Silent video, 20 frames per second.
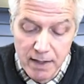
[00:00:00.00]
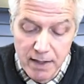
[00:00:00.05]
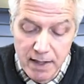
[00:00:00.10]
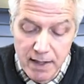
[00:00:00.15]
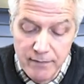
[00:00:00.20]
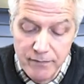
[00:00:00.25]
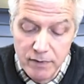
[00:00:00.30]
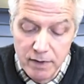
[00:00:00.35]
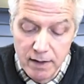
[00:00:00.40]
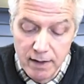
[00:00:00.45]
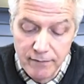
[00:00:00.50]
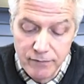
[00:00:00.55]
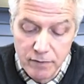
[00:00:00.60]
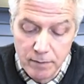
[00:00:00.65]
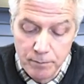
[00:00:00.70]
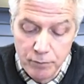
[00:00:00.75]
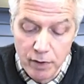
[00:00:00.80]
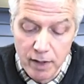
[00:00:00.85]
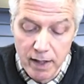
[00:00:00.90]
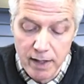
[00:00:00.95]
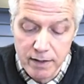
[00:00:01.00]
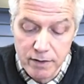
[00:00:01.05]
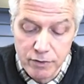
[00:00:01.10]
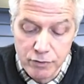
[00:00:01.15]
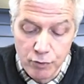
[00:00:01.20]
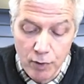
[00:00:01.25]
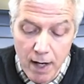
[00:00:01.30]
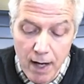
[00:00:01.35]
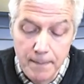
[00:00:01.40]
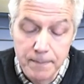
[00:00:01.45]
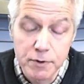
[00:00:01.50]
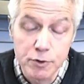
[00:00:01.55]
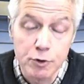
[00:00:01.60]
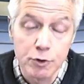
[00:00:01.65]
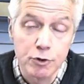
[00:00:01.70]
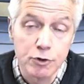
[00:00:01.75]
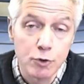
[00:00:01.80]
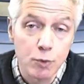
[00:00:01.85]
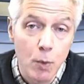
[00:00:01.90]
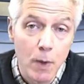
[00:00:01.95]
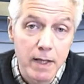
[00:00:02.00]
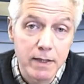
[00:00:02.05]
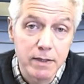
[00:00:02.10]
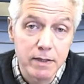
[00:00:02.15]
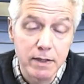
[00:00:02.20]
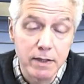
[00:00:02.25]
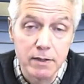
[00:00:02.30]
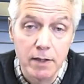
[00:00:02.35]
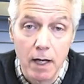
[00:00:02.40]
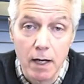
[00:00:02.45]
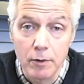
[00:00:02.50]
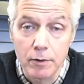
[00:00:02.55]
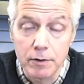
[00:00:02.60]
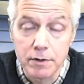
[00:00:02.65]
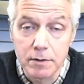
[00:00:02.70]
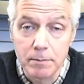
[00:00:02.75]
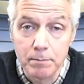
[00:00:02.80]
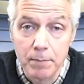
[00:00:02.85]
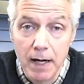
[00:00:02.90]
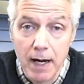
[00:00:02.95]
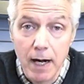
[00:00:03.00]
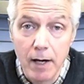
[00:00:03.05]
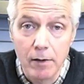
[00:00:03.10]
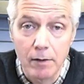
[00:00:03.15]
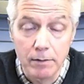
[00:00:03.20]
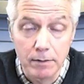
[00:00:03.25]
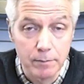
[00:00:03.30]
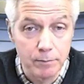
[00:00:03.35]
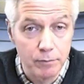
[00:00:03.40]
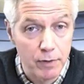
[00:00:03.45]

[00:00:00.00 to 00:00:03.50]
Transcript: even if the price drops to $20 a barrel.